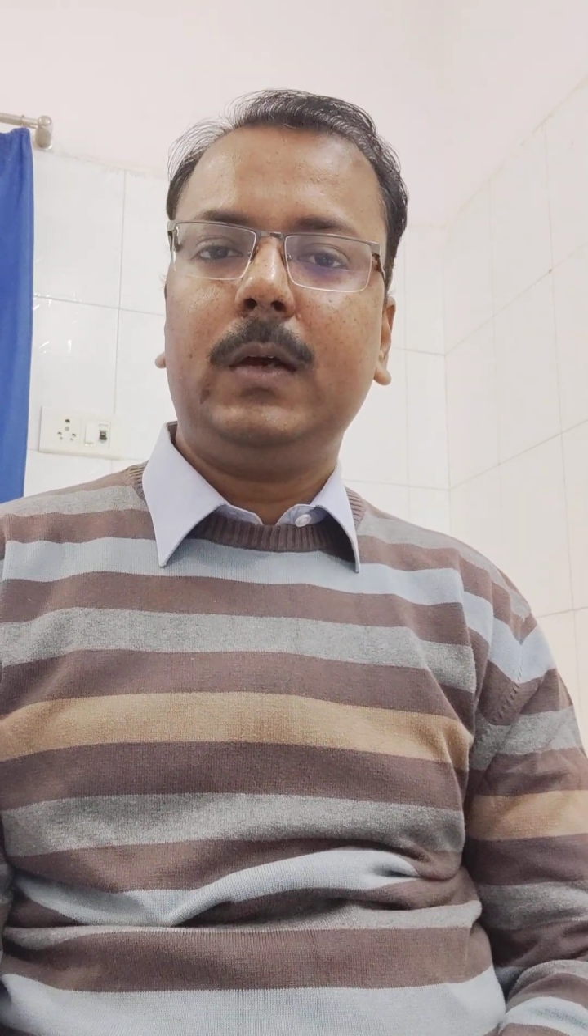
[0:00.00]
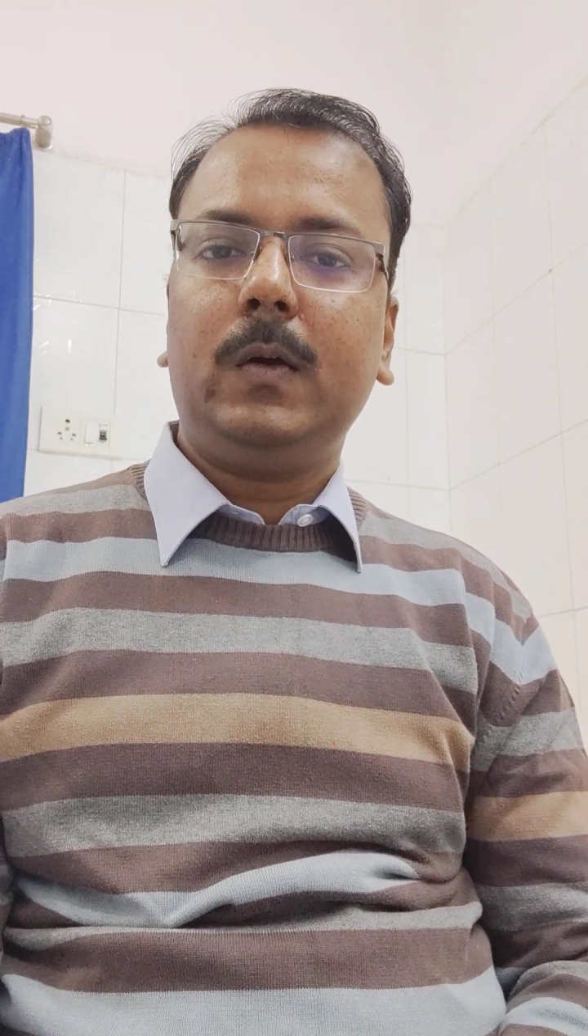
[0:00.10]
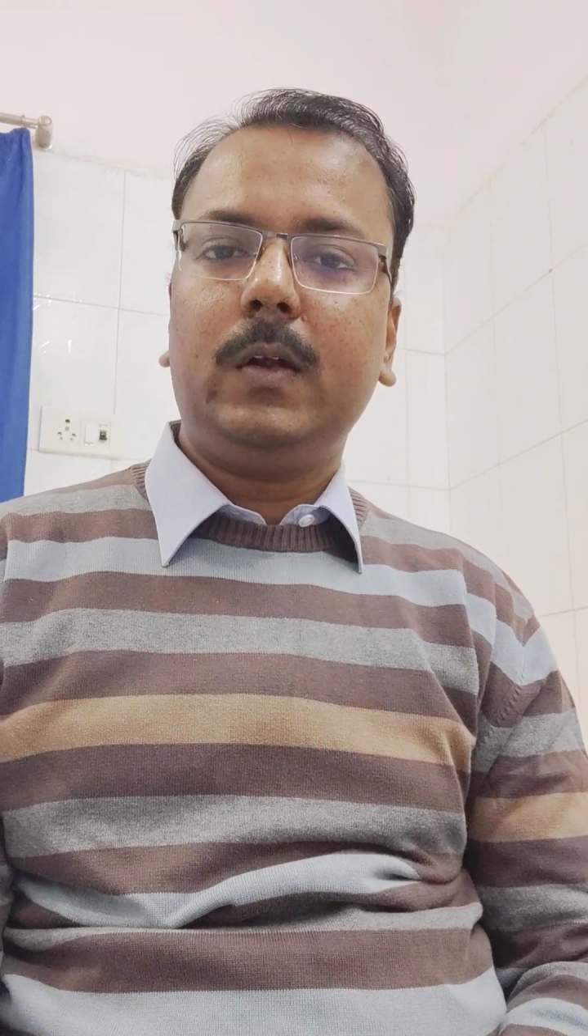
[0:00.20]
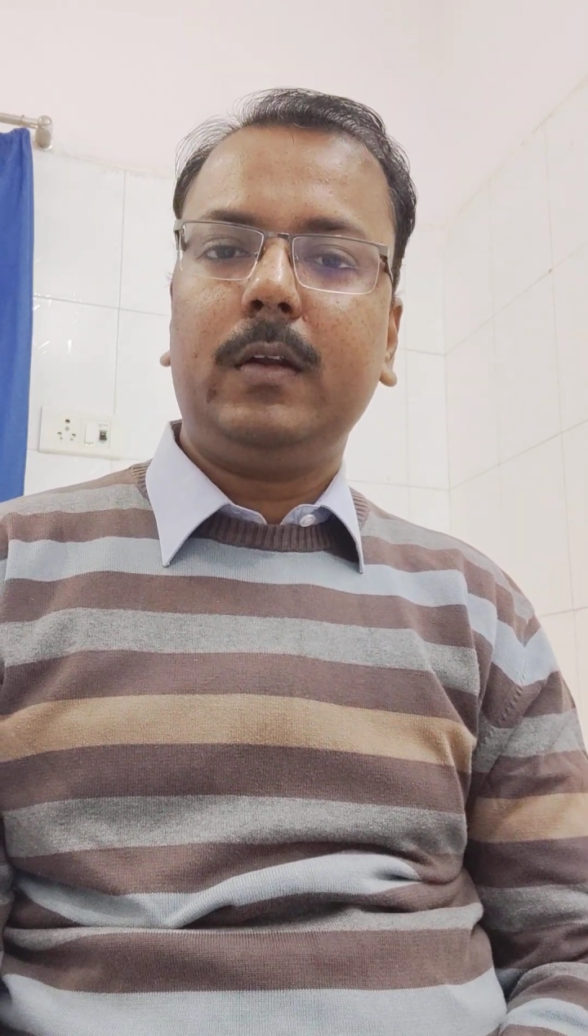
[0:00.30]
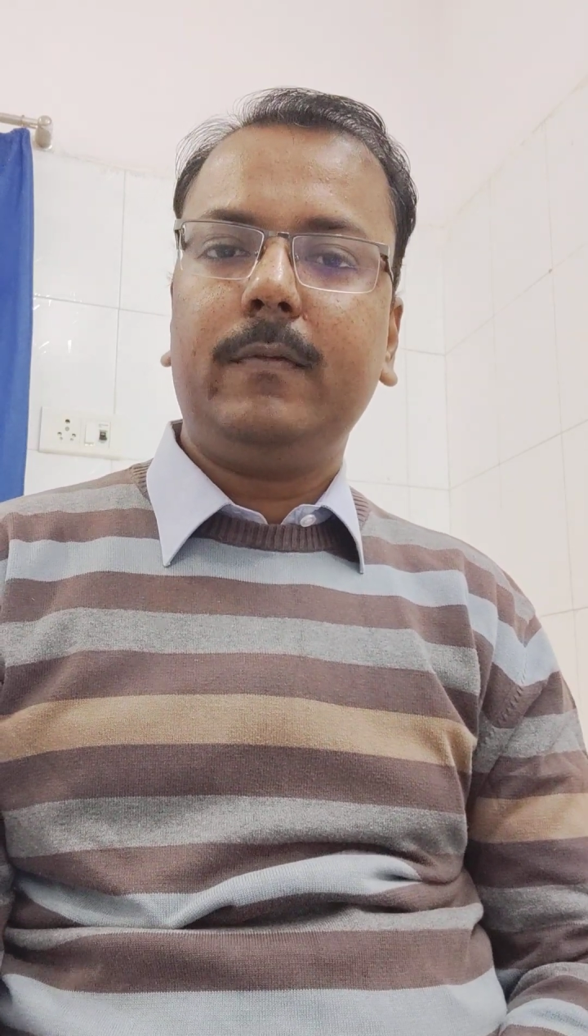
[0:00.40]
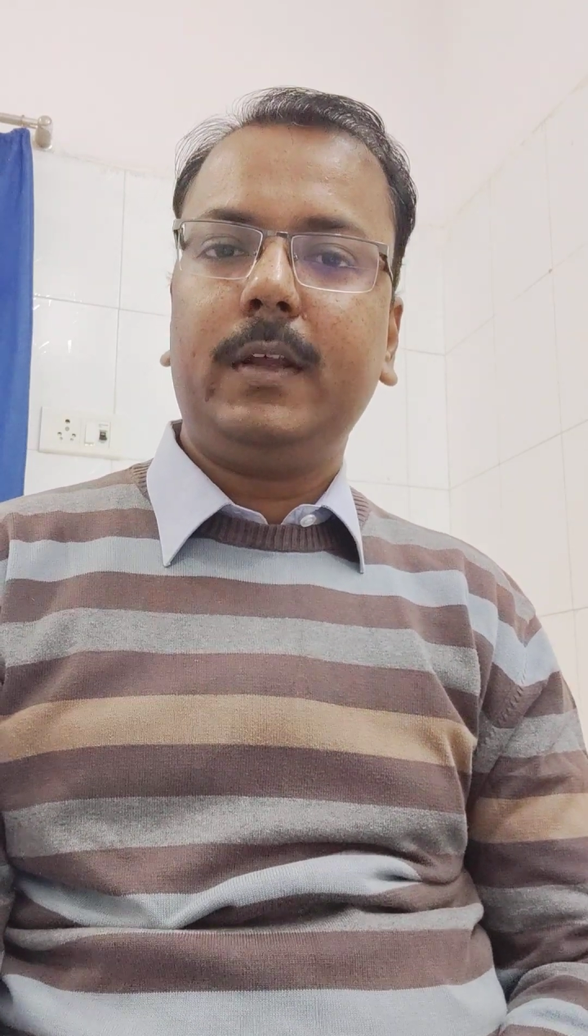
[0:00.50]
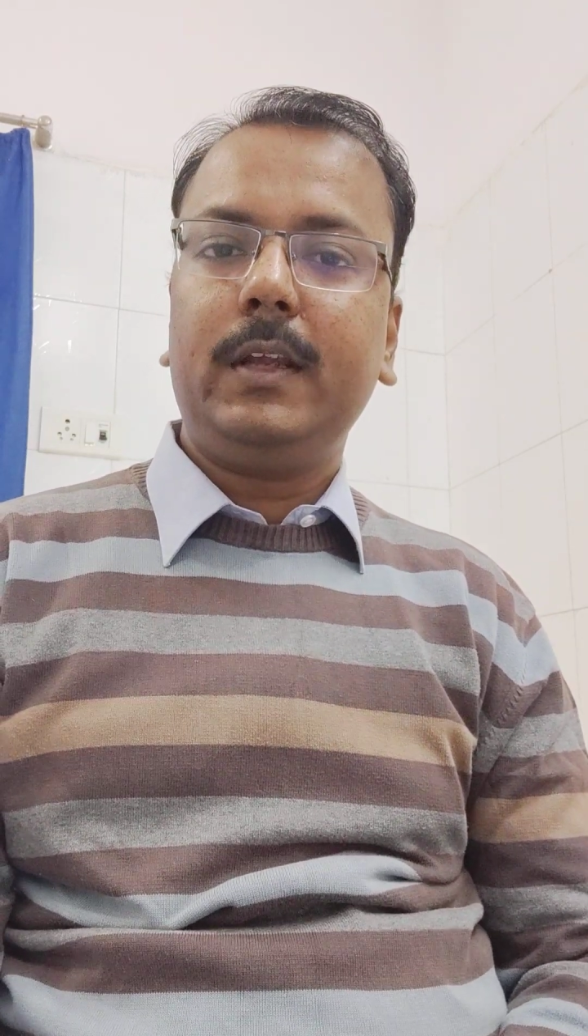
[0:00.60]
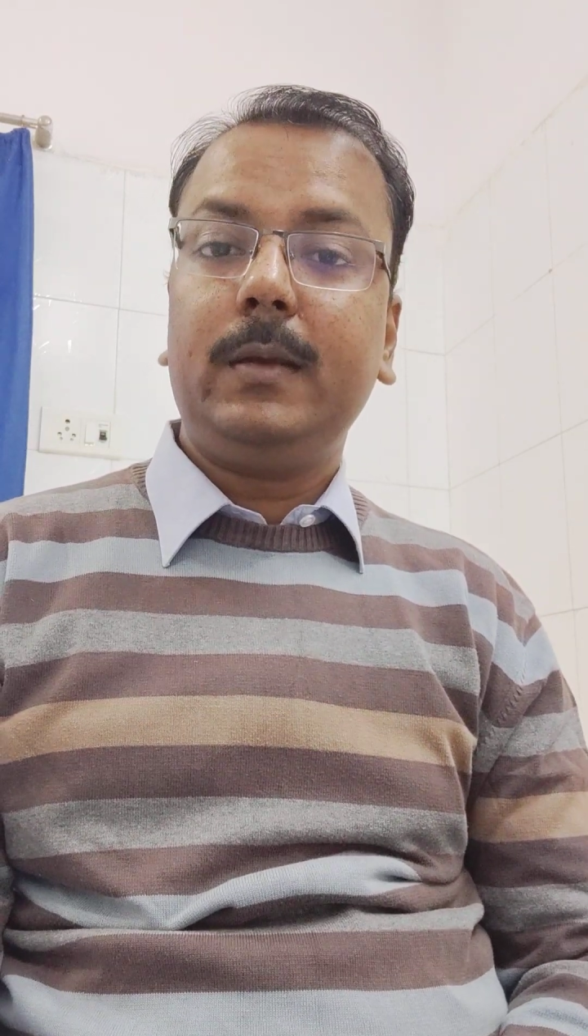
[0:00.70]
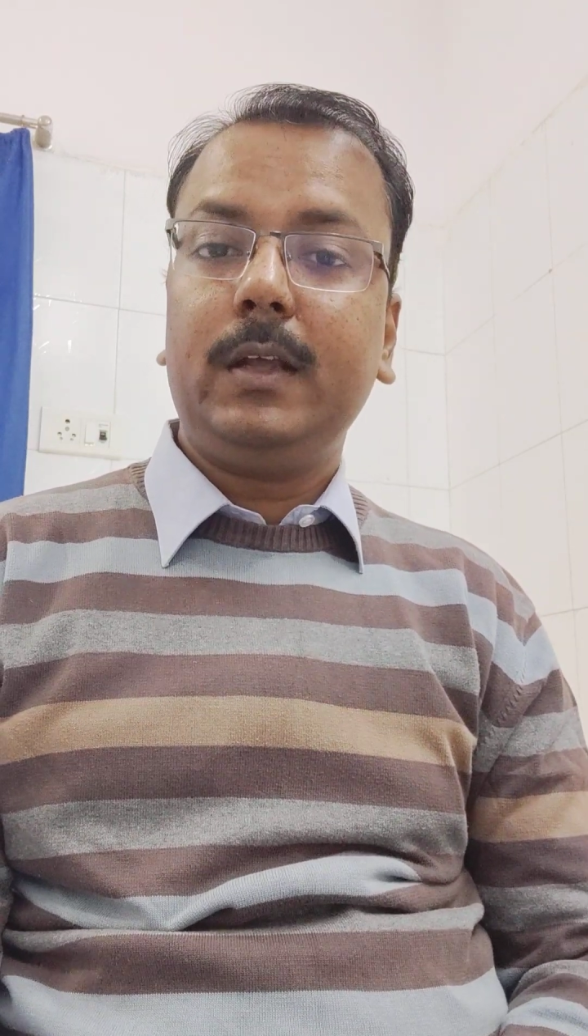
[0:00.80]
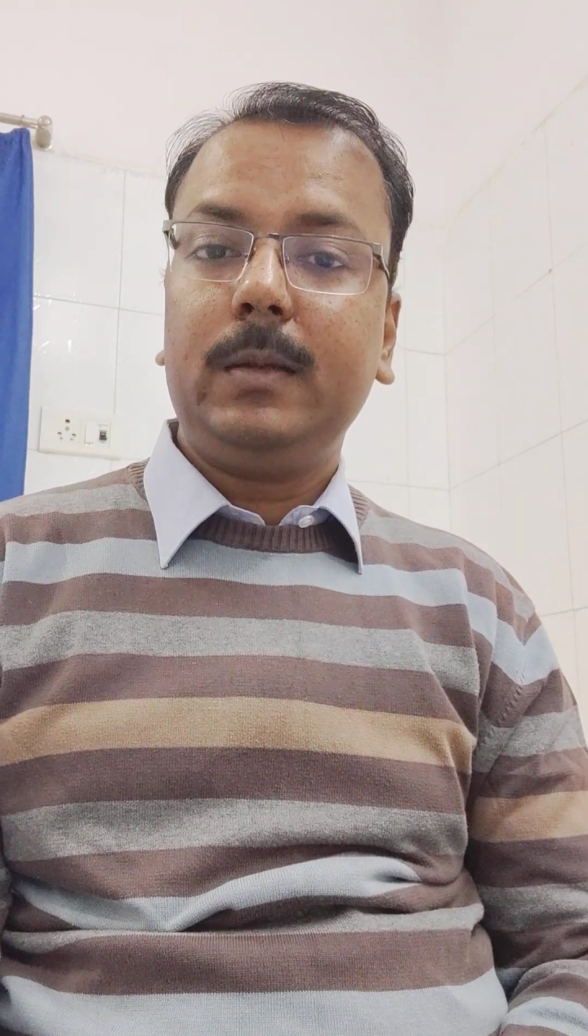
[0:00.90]
or if
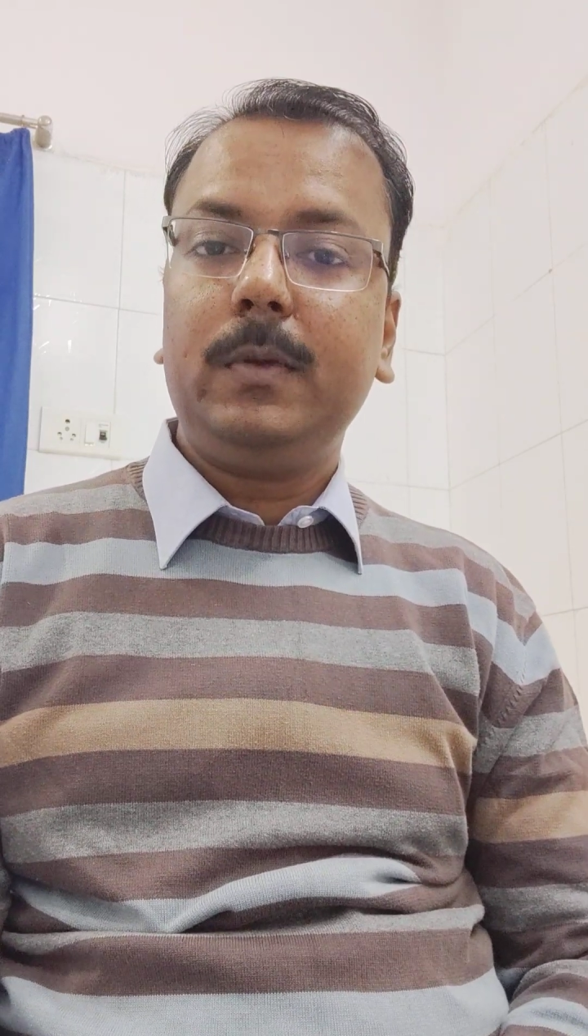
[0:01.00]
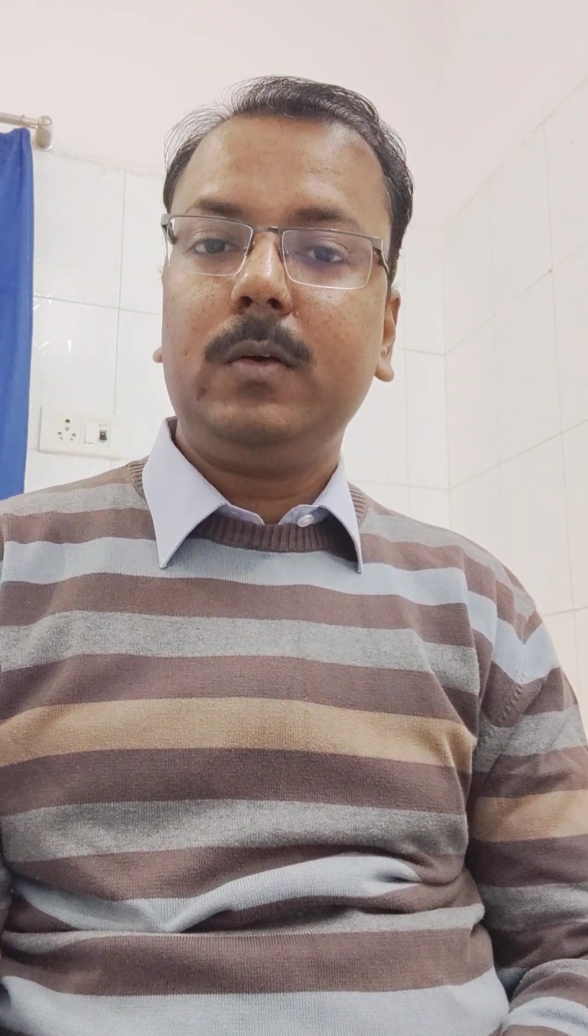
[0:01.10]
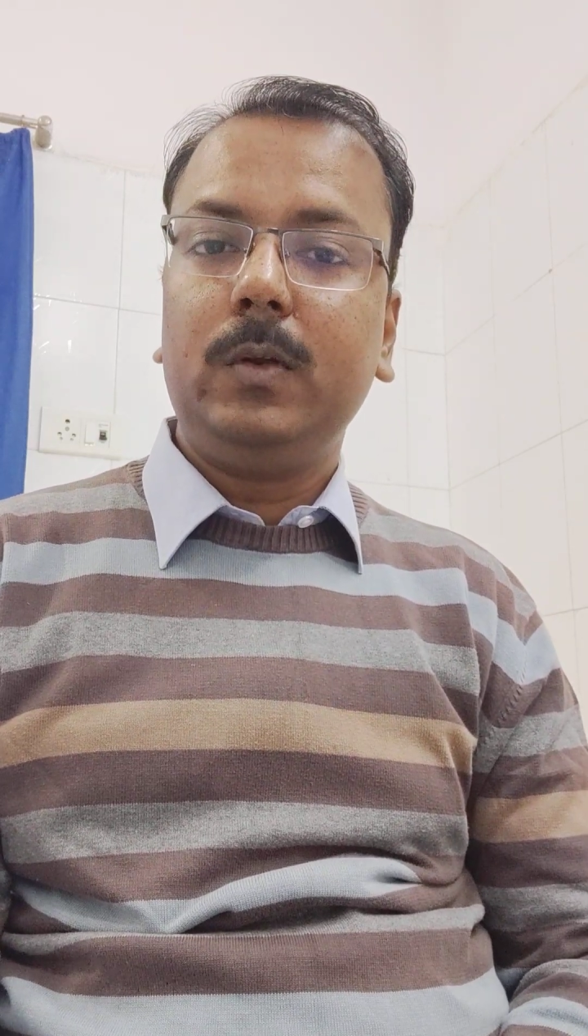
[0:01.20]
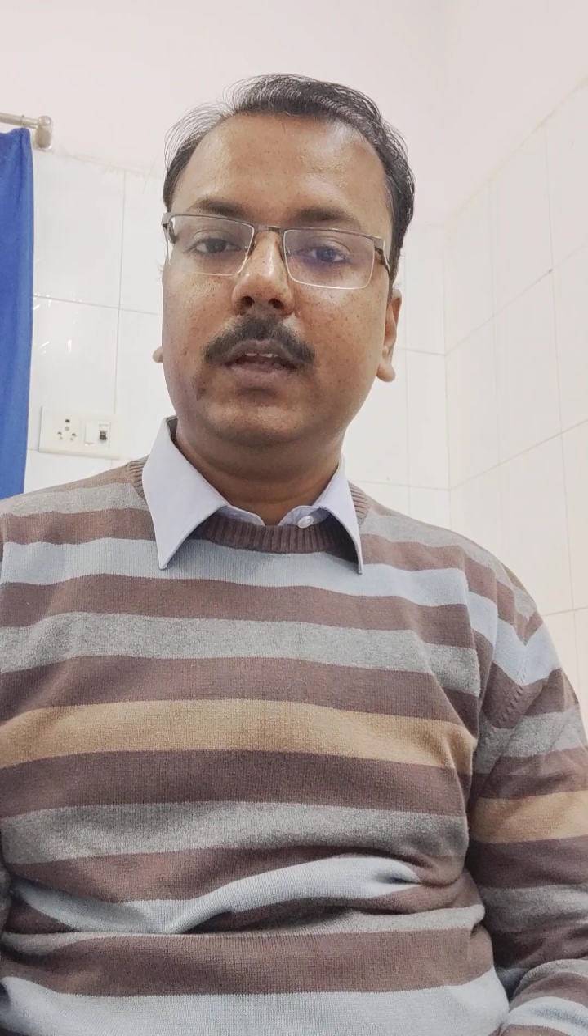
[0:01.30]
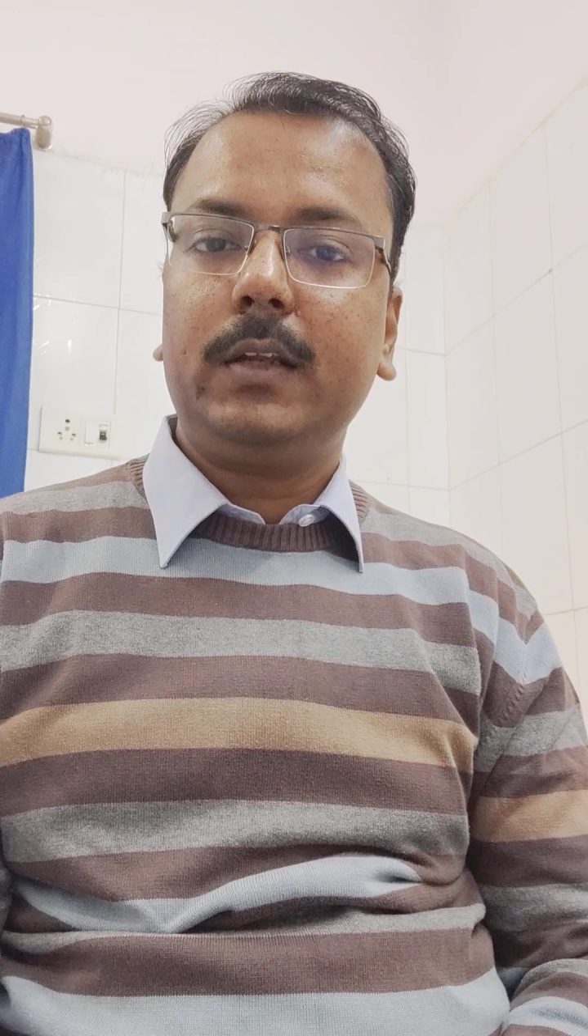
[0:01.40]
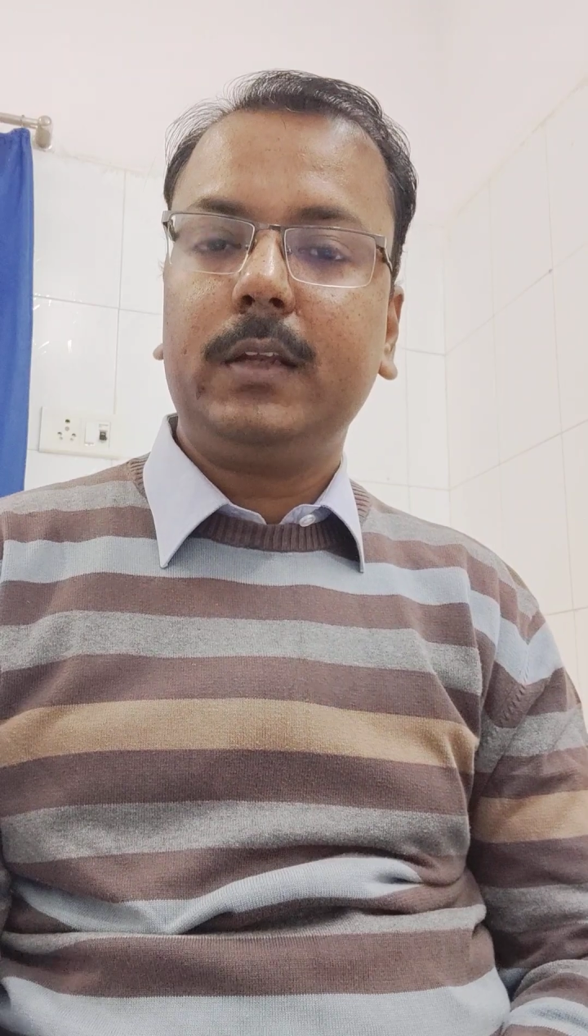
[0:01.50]
any peculiar